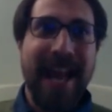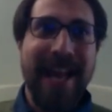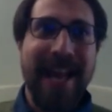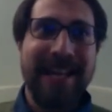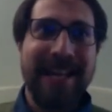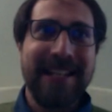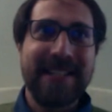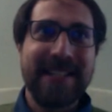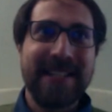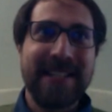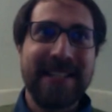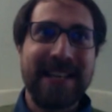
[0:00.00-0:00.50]

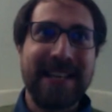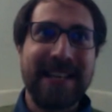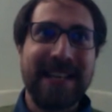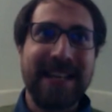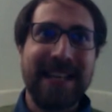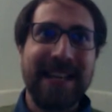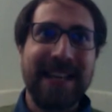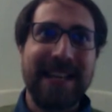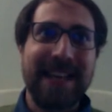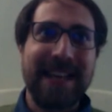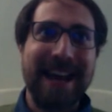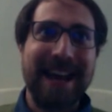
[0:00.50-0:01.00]
and it's
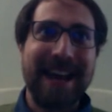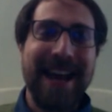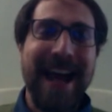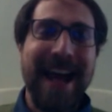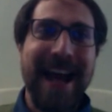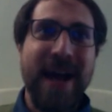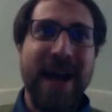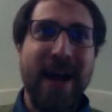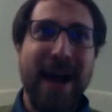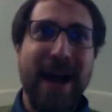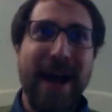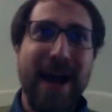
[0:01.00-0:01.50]
like I,
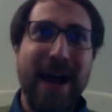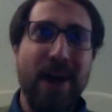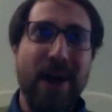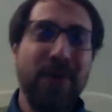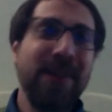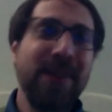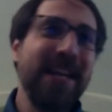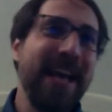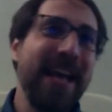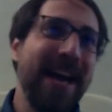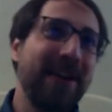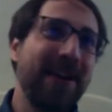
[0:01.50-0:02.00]
I
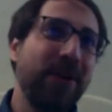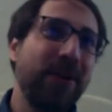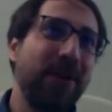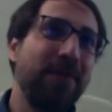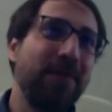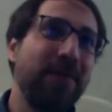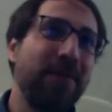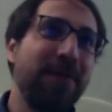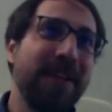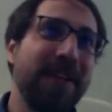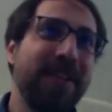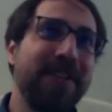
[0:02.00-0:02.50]
really had
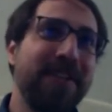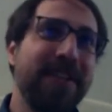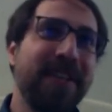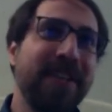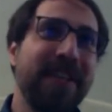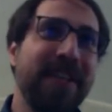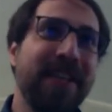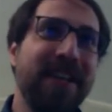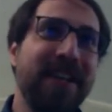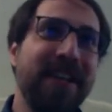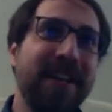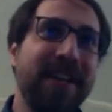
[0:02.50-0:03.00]

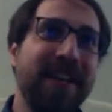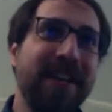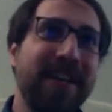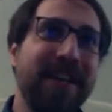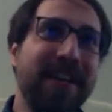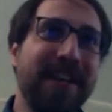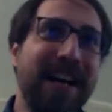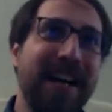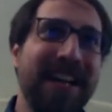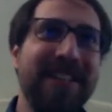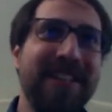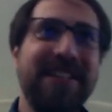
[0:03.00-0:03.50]
conflicting
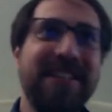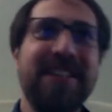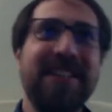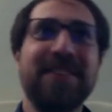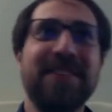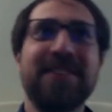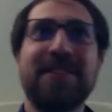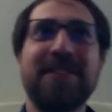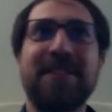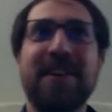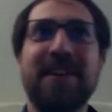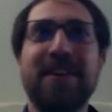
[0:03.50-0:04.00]
uh,
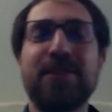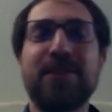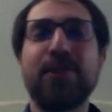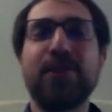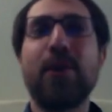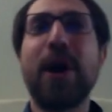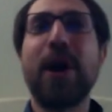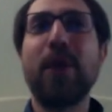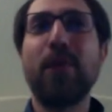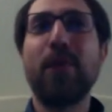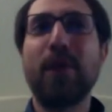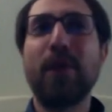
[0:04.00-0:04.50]
ideas there.
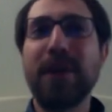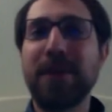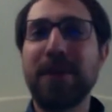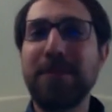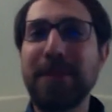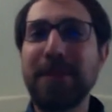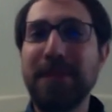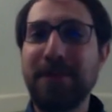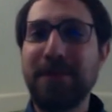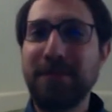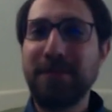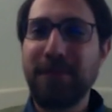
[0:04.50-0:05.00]
So I want to
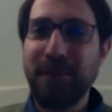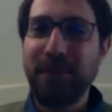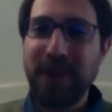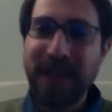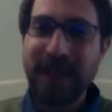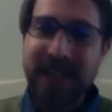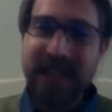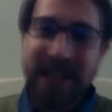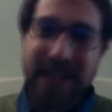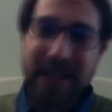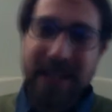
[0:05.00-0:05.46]
be free,